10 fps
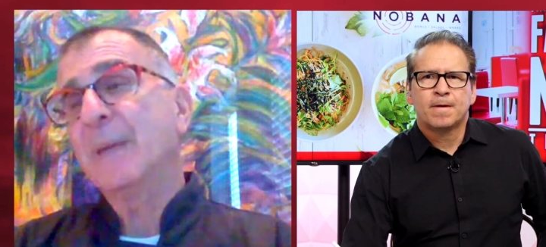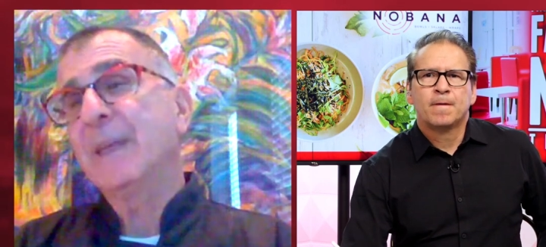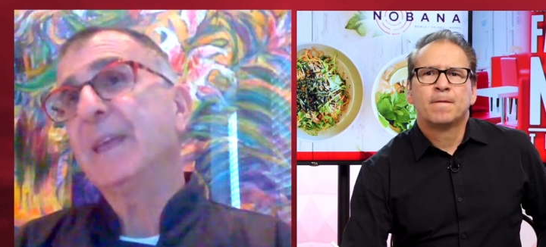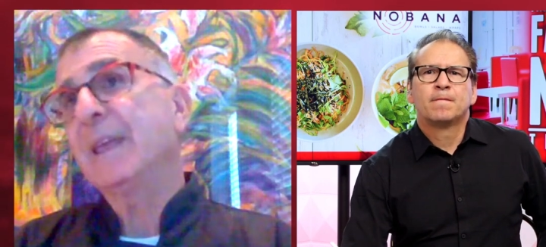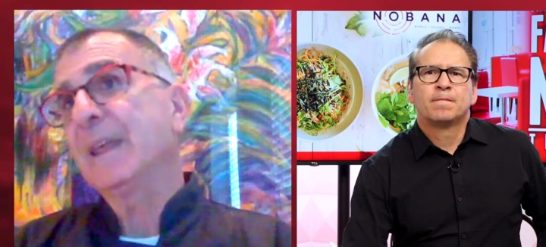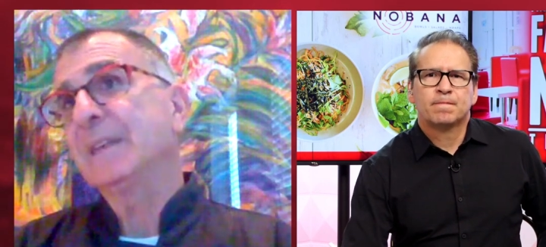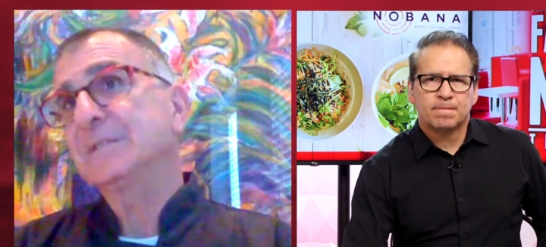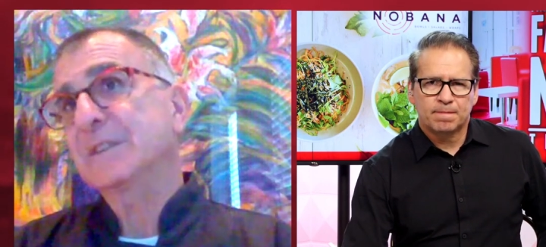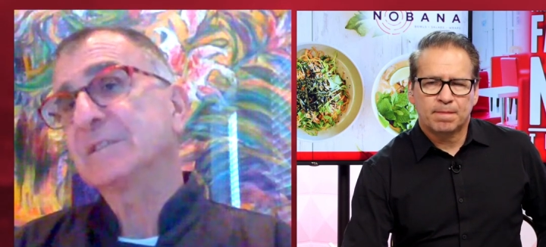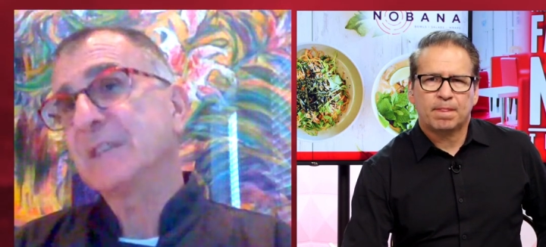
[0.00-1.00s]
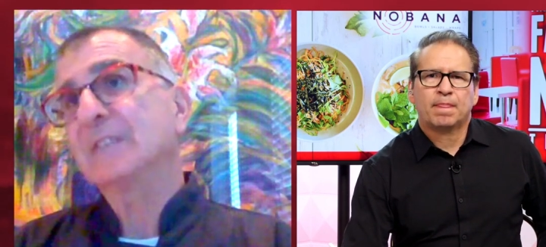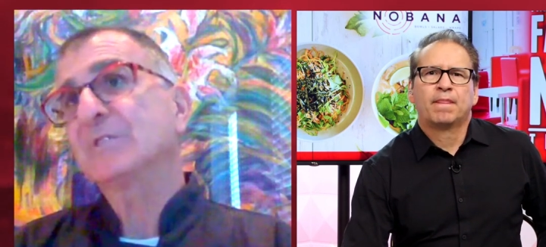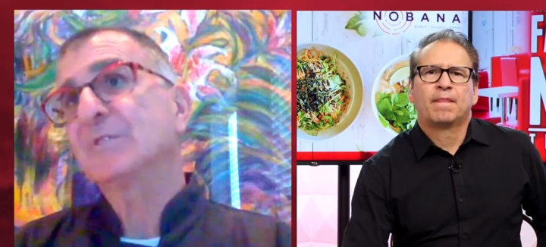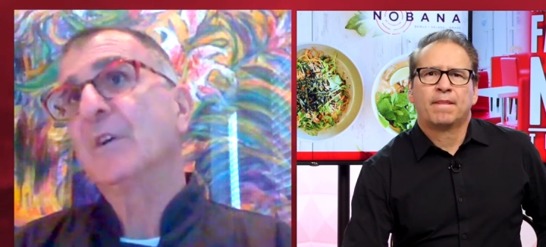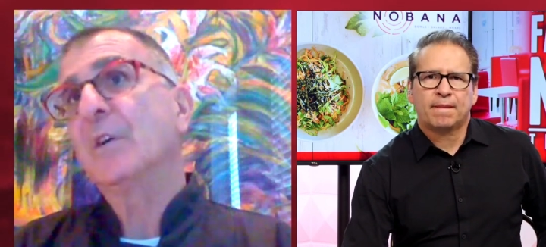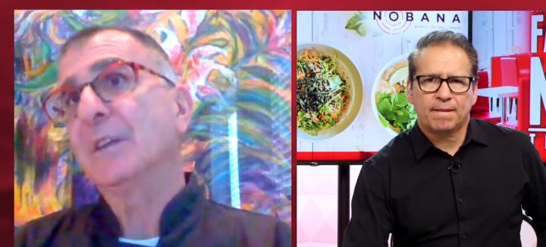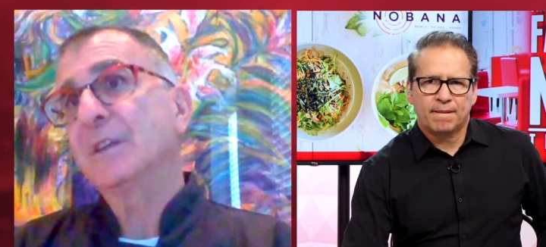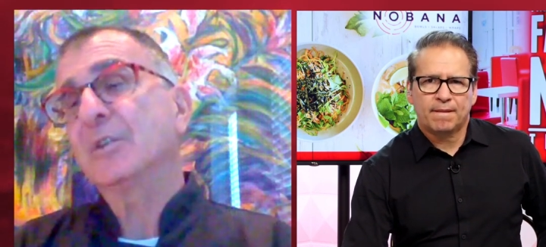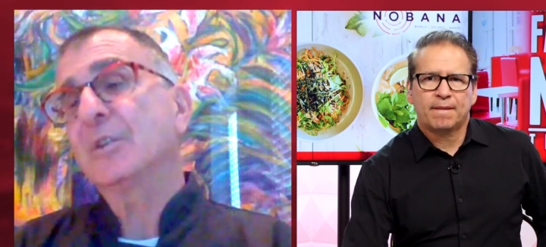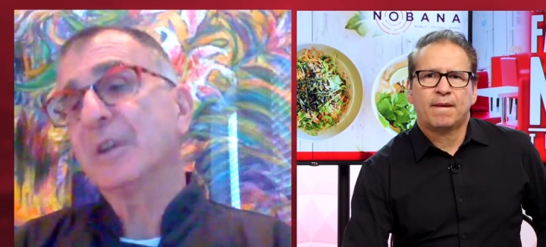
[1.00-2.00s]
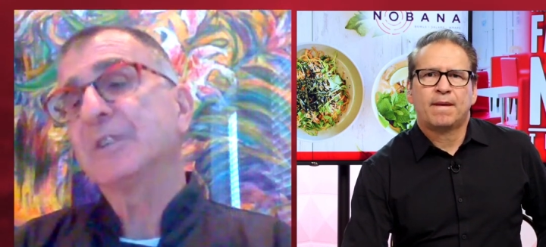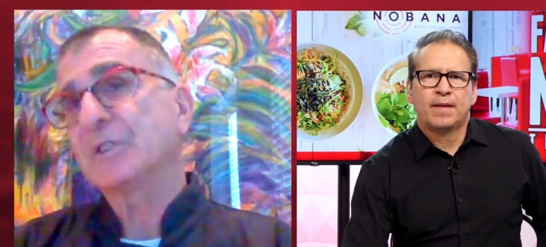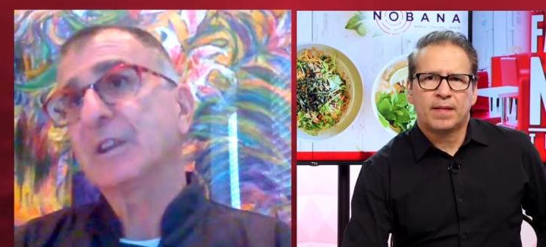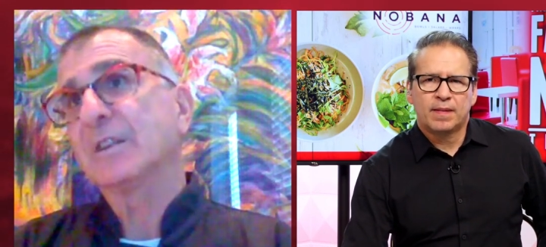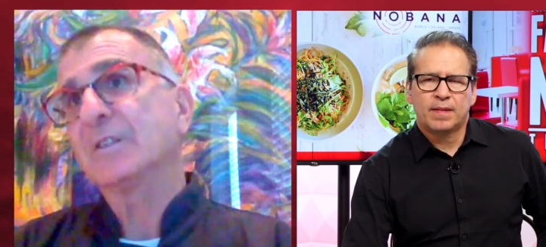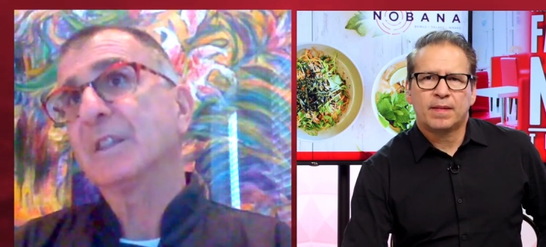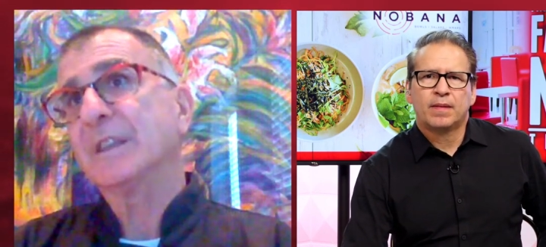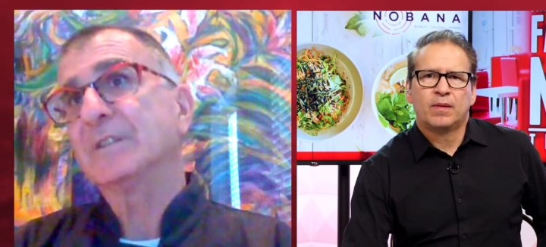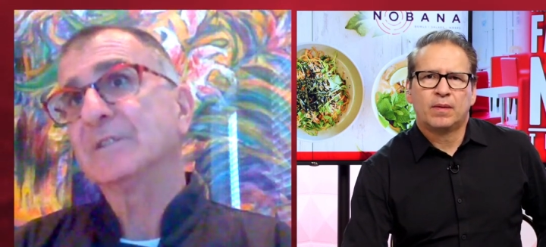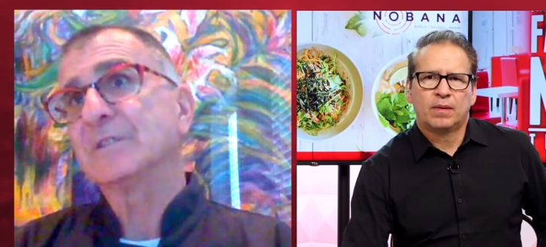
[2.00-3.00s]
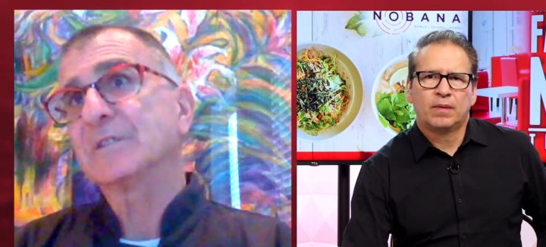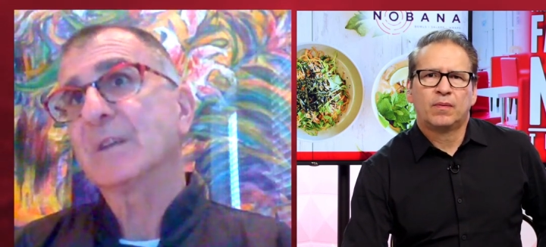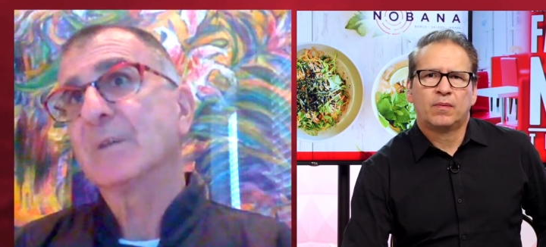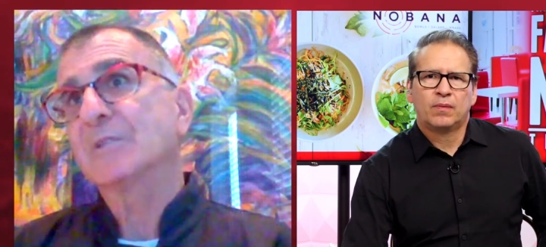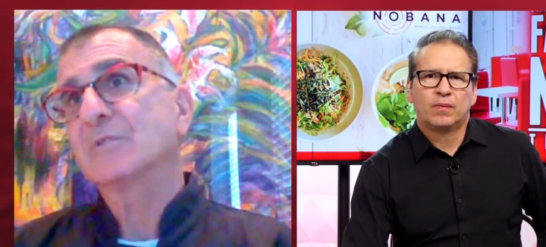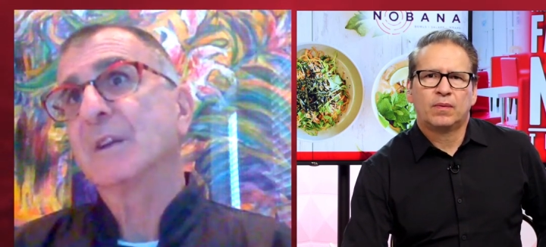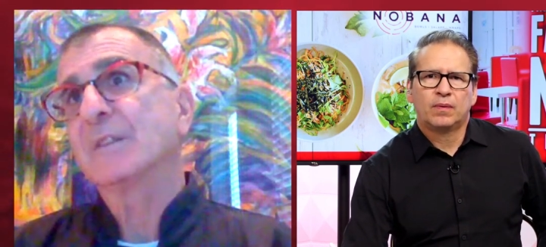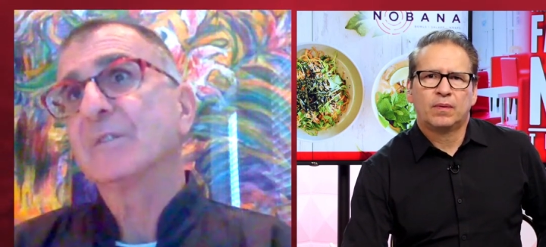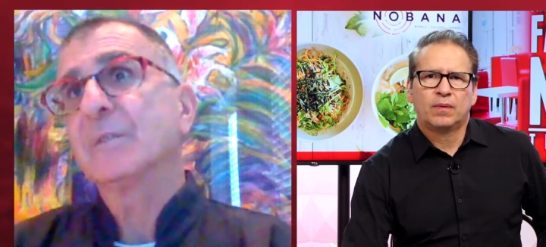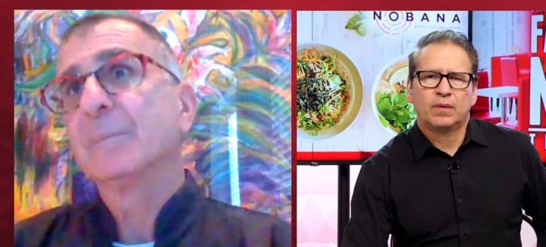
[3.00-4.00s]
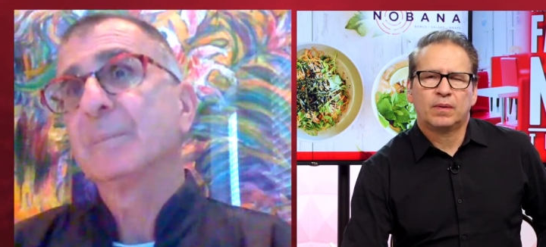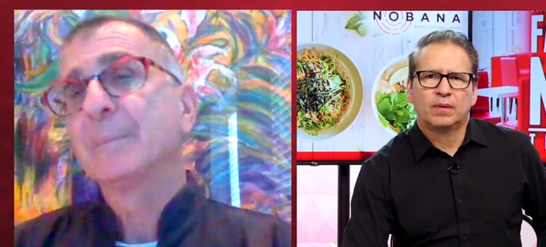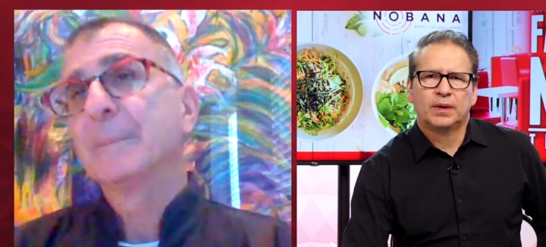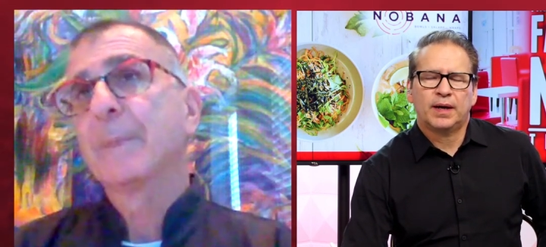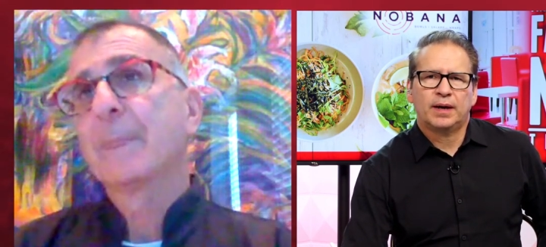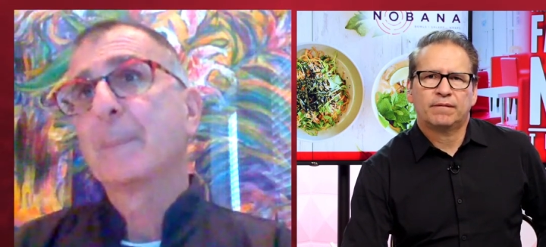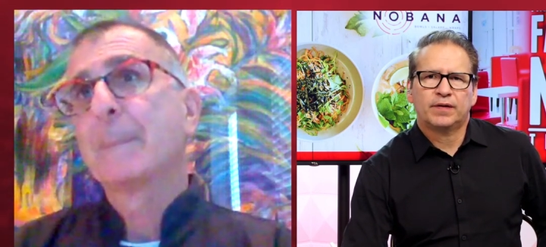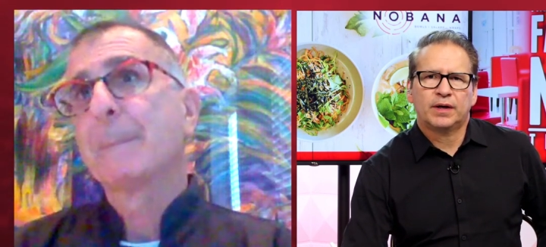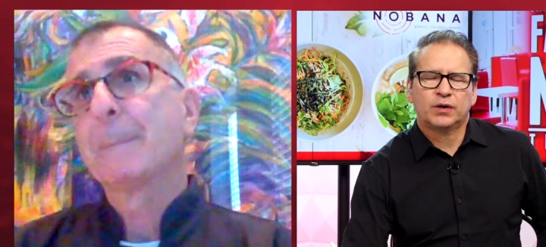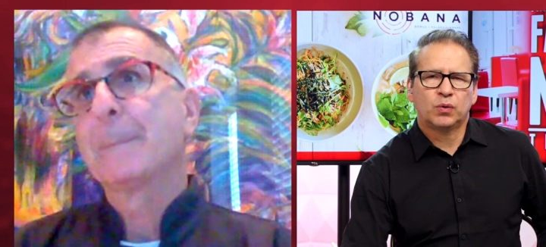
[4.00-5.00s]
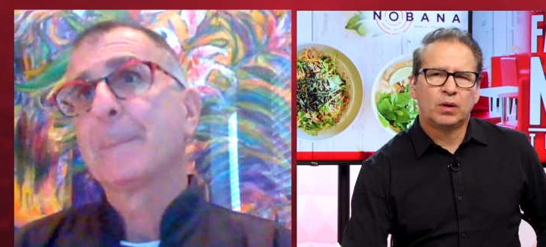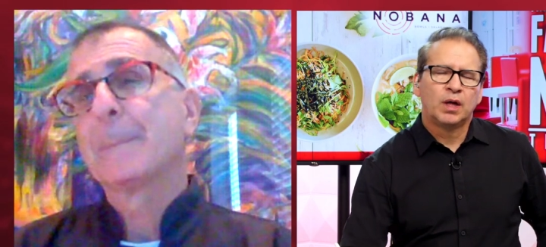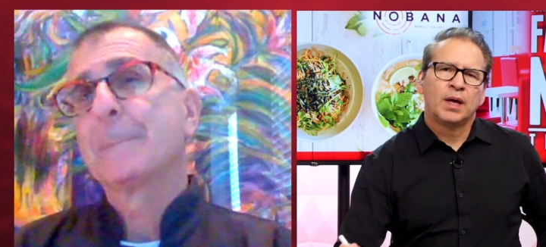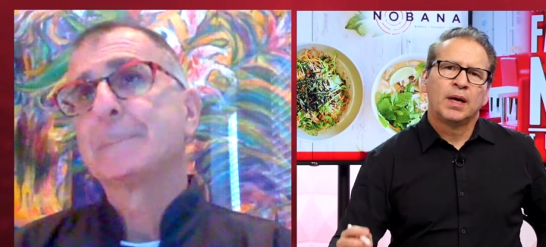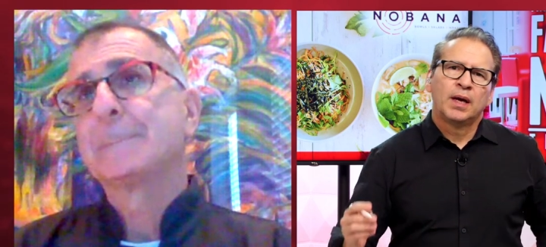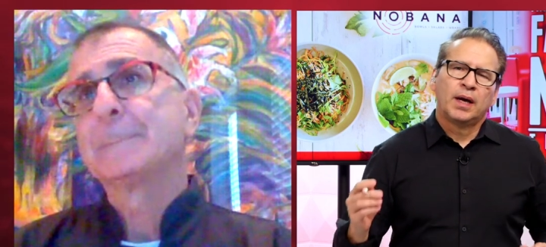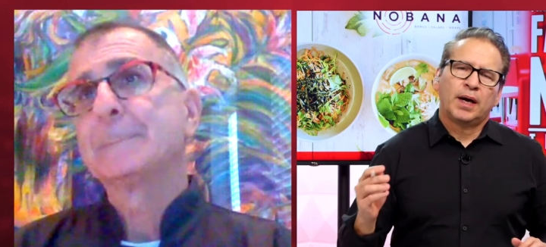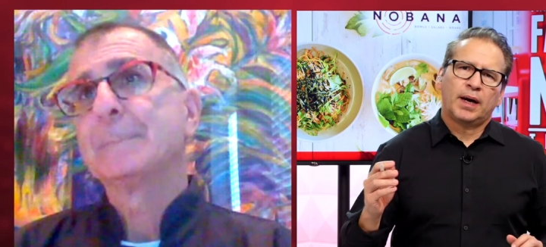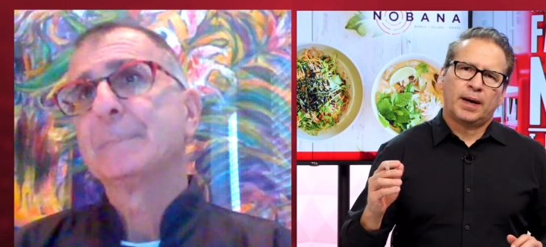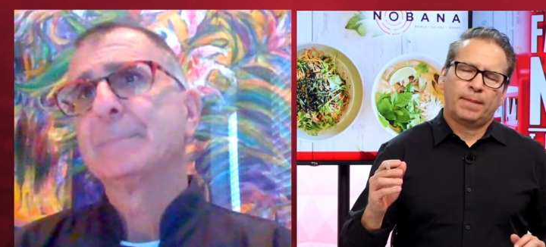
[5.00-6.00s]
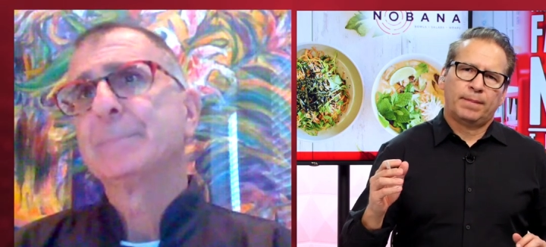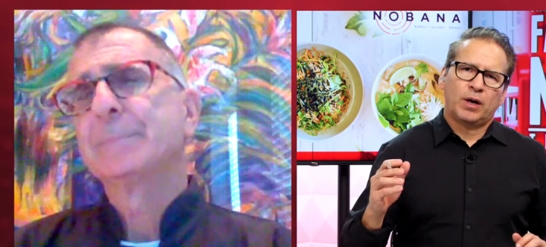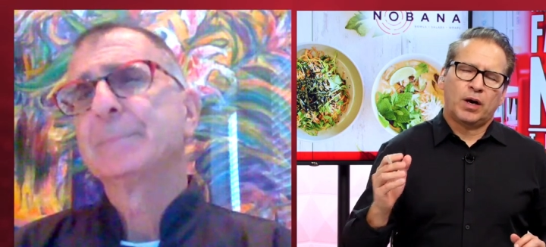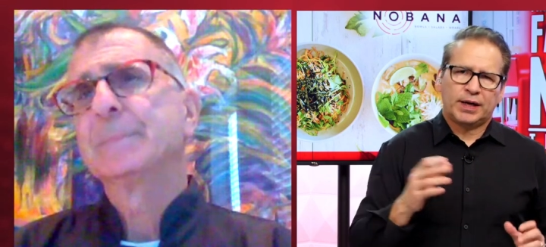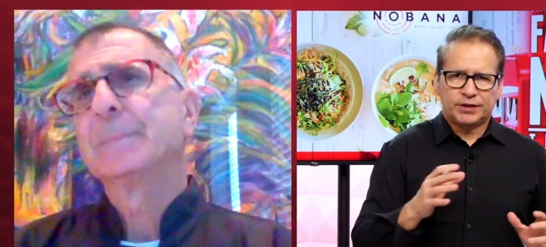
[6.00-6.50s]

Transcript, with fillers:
Speaker 1: and make it a successful integration into the existing restaurants.
Speaker 2: Yeah, very cool. Um, all